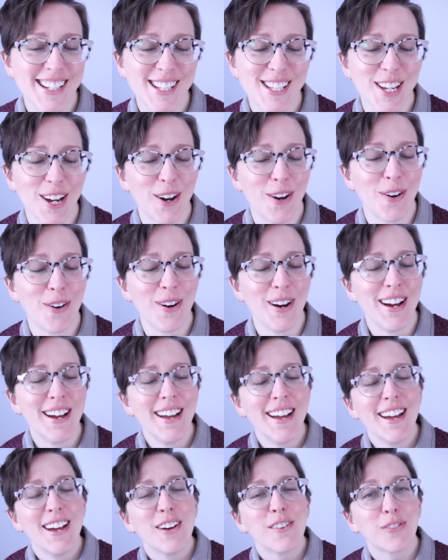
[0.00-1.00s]
So
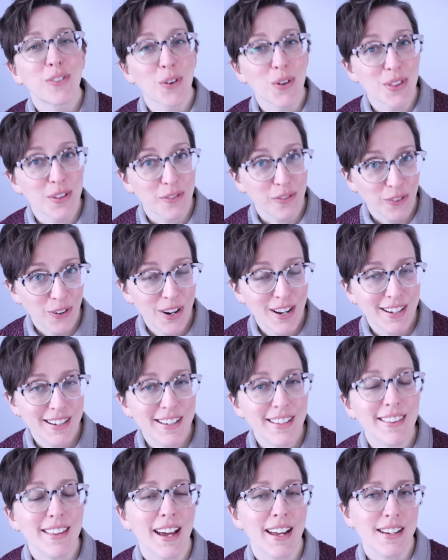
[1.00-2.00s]
for the front,
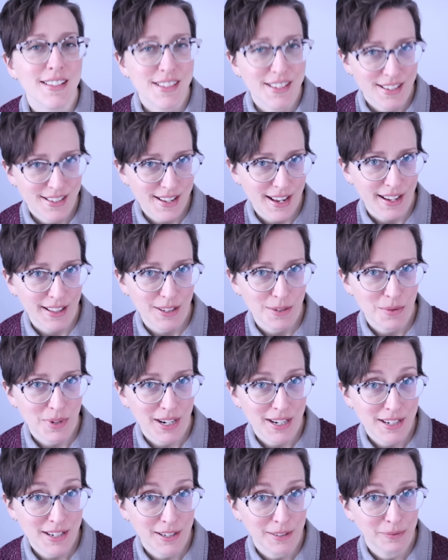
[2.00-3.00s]
that is exactly what
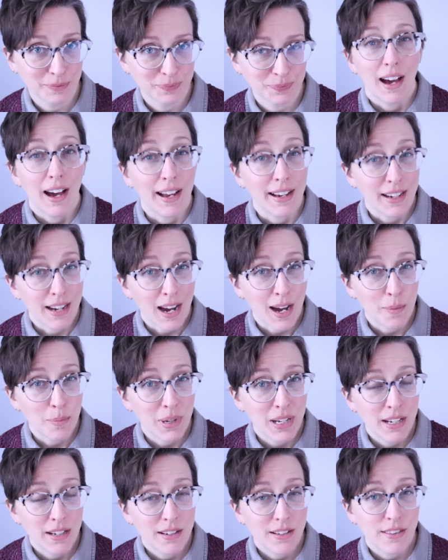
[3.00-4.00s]
I did. I
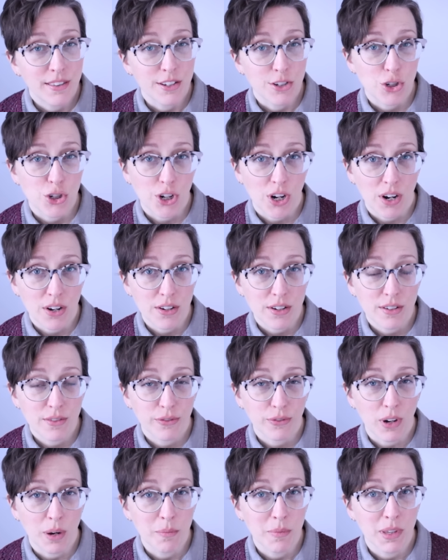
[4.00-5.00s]
copied the chart
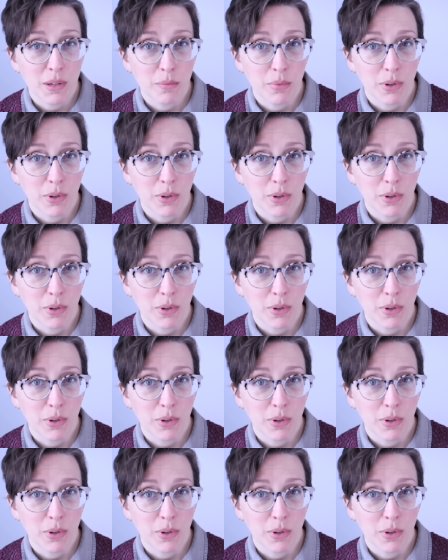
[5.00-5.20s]
from the